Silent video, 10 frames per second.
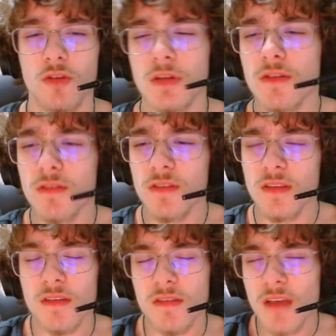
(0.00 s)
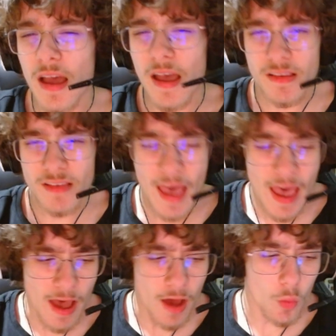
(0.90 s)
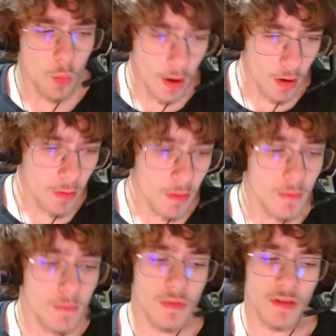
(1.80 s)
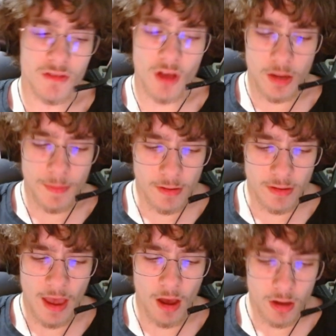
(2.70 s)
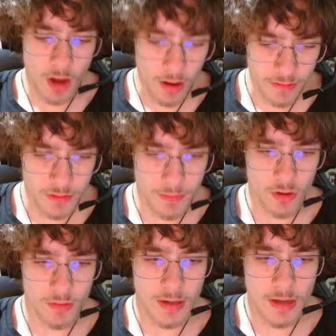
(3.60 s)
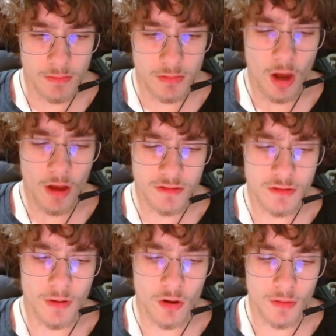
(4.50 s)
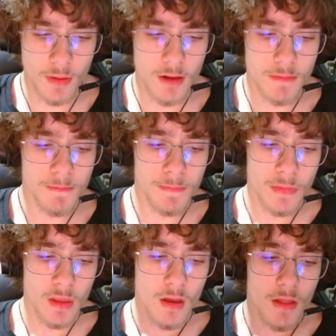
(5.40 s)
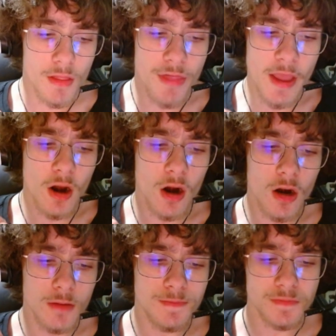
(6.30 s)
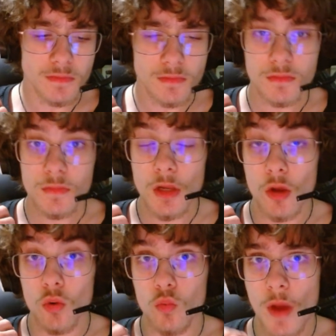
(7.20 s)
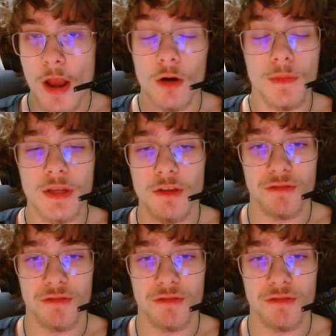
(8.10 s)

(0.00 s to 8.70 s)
But you see this guy as a hat. Well, let's talk about costume Pokemon. Now, costume Pokemon, they are rare because